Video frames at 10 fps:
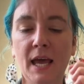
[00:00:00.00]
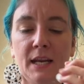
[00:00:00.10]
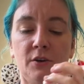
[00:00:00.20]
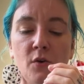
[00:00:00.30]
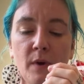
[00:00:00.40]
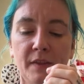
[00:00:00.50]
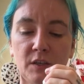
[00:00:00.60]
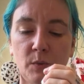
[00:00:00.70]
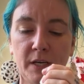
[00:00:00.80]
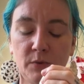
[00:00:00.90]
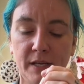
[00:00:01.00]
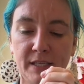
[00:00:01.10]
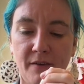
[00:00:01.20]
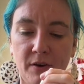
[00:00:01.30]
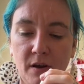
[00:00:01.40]
And I don't write the
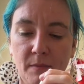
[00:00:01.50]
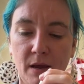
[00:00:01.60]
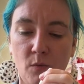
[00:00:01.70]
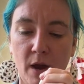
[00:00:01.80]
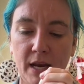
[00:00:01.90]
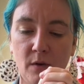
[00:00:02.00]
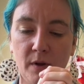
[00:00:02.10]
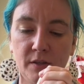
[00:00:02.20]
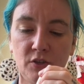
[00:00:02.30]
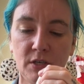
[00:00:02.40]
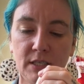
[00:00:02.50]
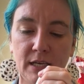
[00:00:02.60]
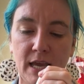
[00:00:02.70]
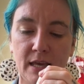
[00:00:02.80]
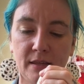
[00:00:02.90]
2027 on my wedding ones just
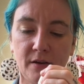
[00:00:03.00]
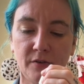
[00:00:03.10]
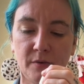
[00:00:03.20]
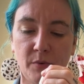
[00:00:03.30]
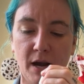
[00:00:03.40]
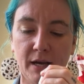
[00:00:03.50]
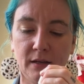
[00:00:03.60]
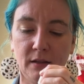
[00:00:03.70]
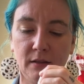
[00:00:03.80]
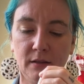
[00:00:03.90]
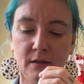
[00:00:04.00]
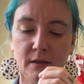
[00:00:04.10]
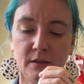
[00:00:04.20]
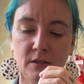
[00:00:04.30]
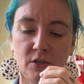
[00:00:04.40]
in case there's a bridal
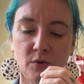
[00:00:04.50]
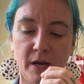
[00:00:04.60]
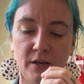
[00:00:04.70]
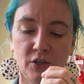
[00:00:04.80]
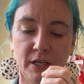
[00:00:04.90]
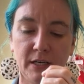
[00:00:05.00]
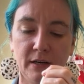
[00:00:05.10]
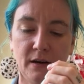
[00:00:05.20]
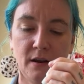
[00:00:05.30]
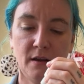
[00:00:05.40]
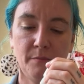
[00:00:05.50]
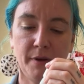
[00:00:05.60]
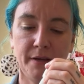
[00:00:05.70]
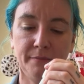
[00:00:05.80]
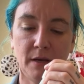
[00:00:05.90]
situation,
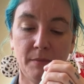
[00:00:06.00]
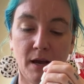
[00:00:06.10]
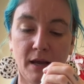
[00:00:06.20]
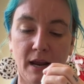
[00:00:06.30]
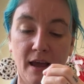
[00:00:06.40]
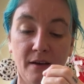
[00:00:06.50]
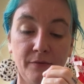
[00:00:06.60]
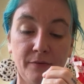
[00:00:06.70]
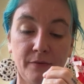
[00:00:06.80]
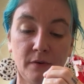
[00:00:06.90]
but I'm not going to have